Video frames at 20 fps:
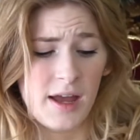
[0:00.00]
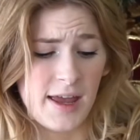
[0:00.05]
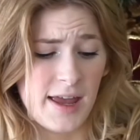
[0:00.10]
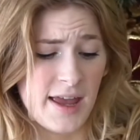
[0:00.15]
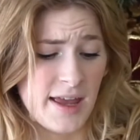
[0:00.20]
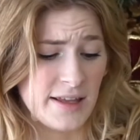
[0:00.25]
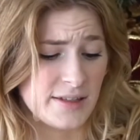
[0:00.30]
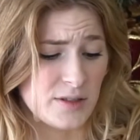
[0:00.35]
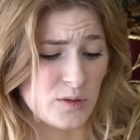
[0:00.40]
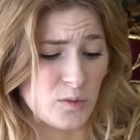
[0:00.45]

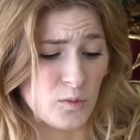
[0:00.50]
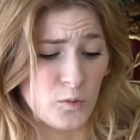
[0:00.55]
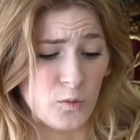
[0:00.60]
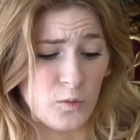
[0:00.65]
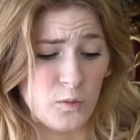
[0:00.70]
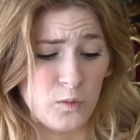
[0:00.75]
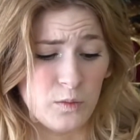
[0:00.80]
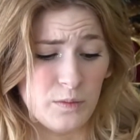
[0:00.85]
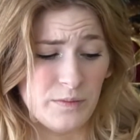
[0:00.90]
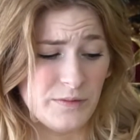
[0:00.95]
it's
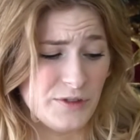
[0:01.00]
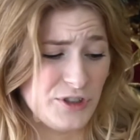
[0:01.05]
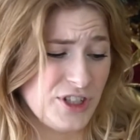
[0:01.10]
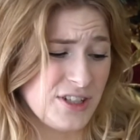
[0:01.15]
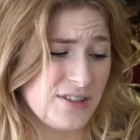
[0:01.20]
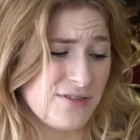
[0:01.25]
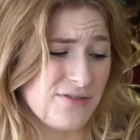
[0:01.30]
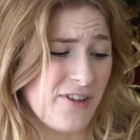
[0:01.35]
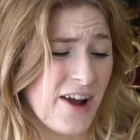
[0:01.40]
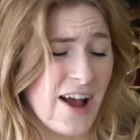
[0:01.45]

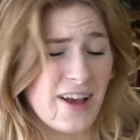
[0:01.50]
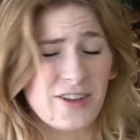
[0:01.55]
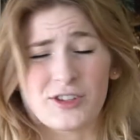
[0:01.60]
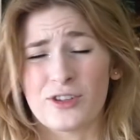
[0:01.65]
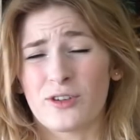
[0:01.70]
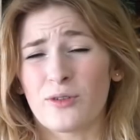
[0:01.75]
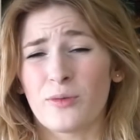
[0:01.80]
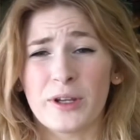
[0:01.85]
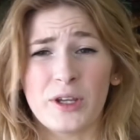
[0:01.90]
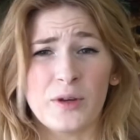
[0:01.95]
just
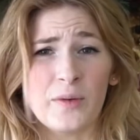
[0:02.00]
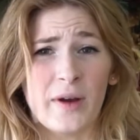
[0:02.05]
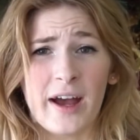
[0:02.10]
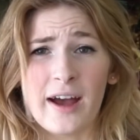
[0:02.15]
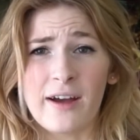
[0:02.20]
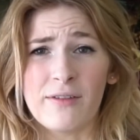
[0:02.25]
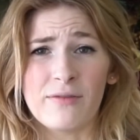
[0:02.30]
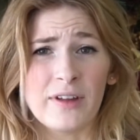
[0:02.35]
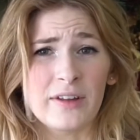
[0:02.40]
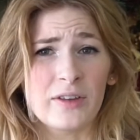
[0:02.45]
faster when you
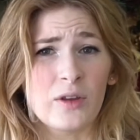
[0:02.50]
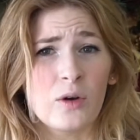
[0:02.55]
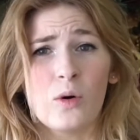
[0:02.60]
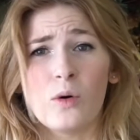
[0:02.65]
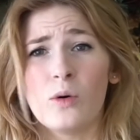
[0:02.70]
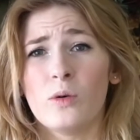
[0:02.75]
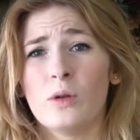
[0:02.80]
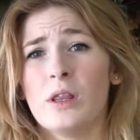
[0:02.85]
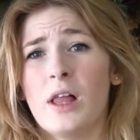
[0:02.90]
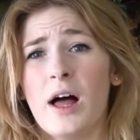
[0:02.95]
have like the
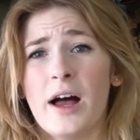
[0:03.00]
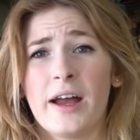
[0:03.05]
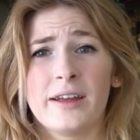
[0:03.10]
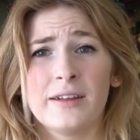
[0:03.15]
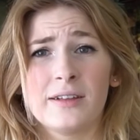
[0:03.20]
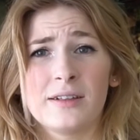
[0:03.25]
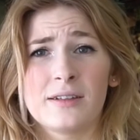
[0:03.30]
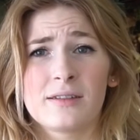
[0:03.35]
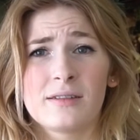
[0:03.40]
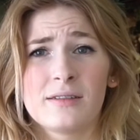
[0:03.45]
whole
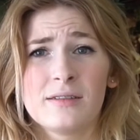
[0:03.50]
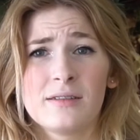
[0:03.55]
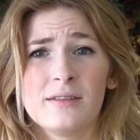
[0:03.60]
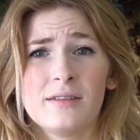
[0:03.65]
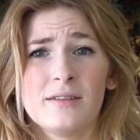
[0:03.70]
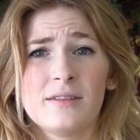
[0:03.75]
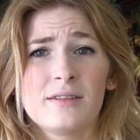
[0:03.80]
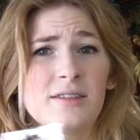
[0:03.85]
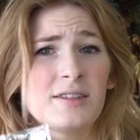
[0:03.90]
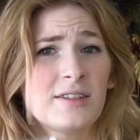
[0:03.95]
lines
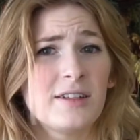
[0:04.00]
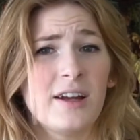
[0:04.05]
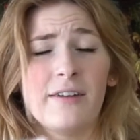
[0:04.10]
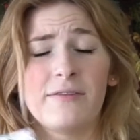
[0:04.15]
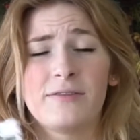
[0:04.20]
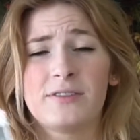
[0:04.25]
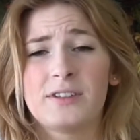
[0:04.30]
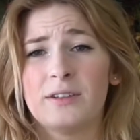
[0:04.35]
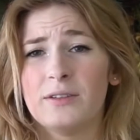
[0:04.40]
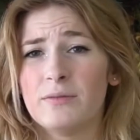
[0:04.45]

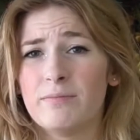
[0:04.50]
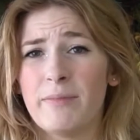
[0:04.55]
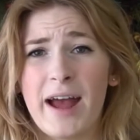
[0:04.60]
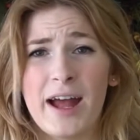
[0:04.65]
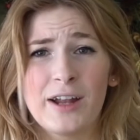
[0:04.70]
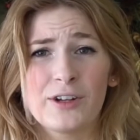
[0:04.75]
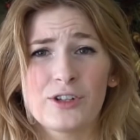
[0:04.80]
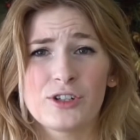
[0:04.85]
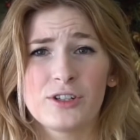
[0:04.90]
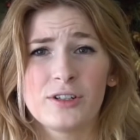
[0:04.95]
stuff to
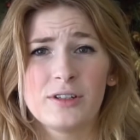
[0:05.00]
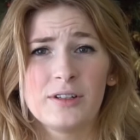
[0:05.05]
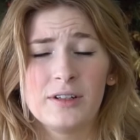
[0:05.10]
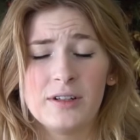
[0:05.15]
match.